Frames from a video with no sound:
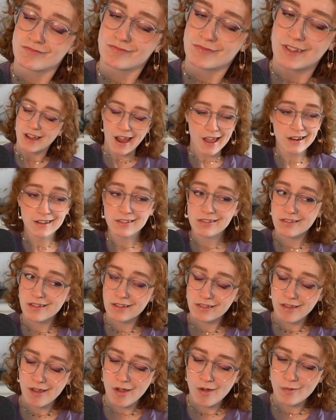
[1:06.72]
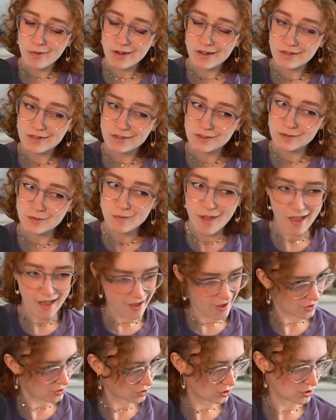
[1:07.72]
Kind of think though, we go
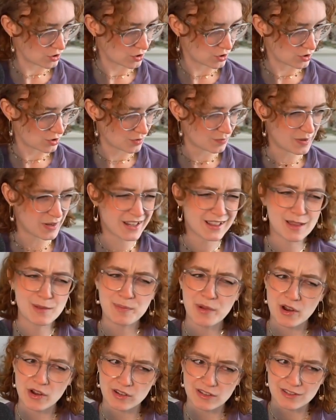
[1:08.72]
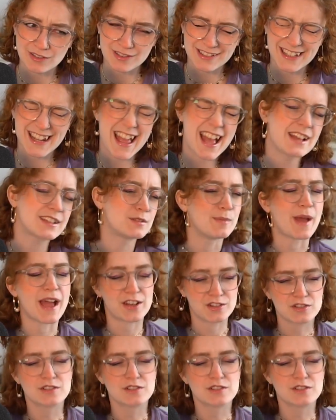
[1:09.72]
smash. But the barnacles, nah, smash.